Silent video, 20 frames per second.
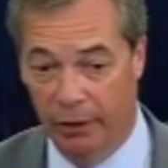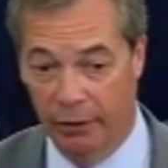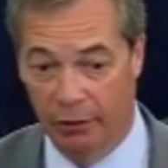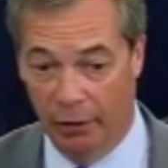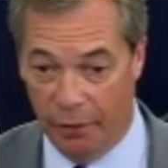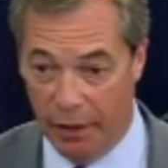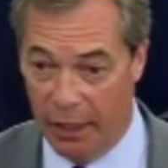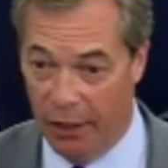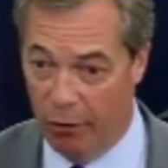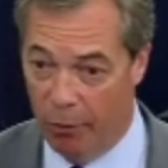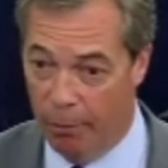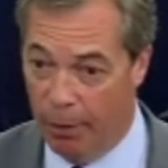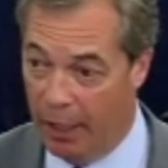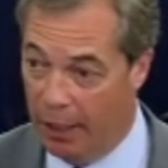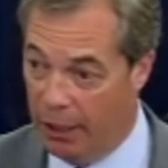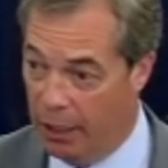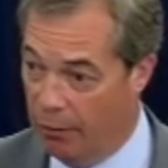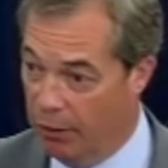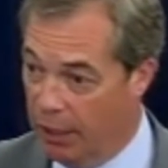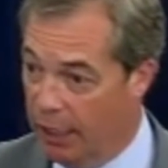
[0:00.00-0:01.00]
that the
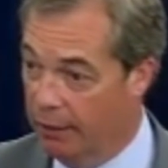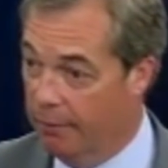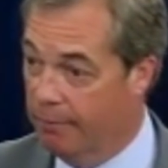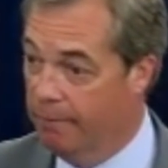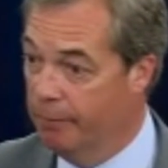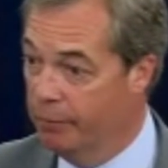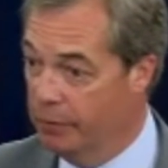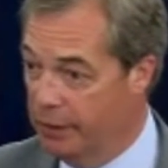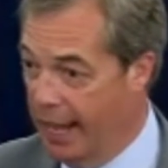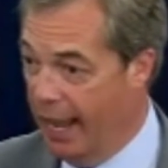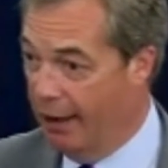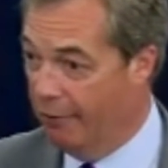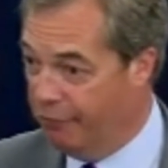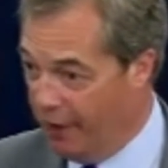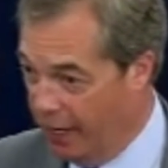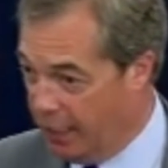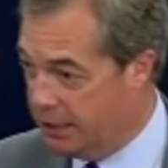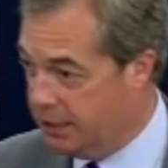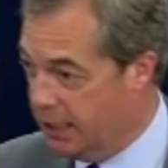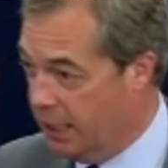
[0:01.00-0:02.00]
European Union now
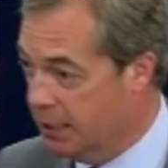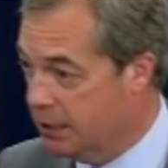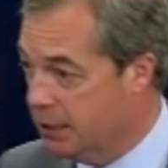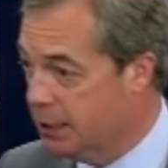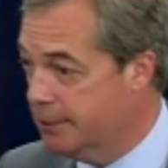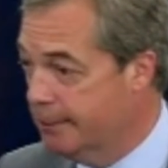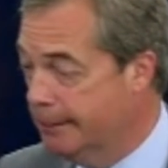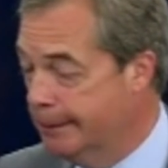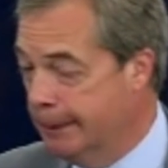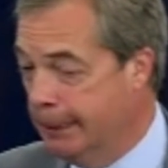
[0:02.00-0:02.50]
faces.